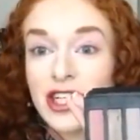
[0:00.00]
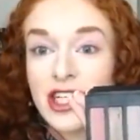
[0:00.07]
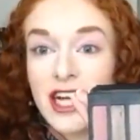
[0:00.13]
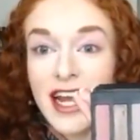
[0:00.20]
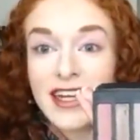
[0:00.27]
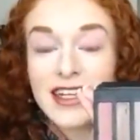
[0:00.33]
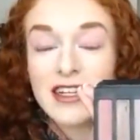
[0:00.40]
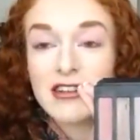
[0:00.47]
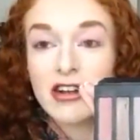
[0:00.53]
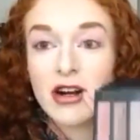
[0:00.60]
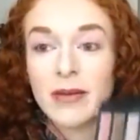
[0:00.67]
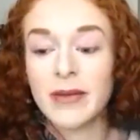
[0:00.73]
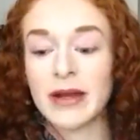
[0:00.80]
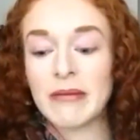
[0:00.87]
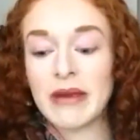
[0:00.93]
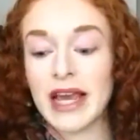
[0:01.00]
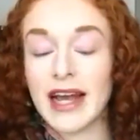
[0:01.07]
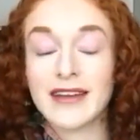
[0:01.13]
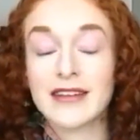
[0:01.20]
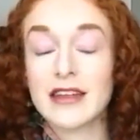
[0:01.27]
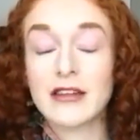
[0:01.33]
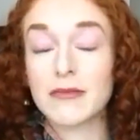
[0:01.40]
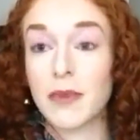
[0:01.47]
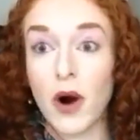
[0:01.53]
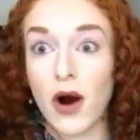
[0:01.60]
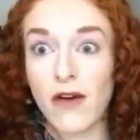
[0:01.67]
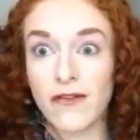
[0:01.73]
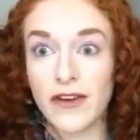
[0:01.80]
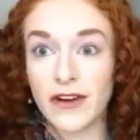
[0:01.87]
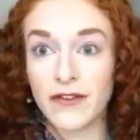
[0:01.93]
shade Determined because it's
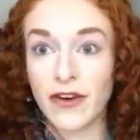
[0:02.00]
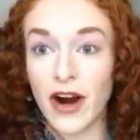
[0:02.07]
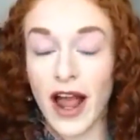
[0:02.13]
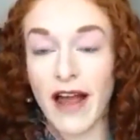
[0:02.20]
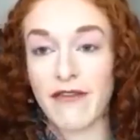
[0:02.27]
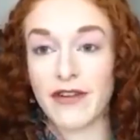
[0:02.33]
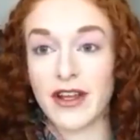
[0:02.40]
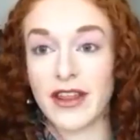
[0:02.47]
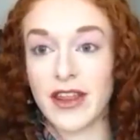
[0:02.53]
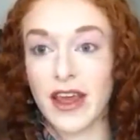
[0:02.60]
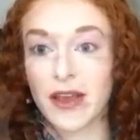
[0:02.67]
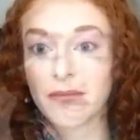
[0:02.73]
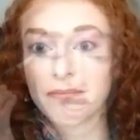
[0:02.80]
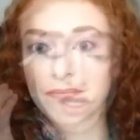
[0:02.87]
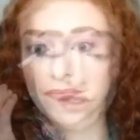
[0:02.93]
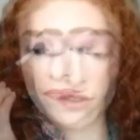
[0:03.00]
perfect for everything.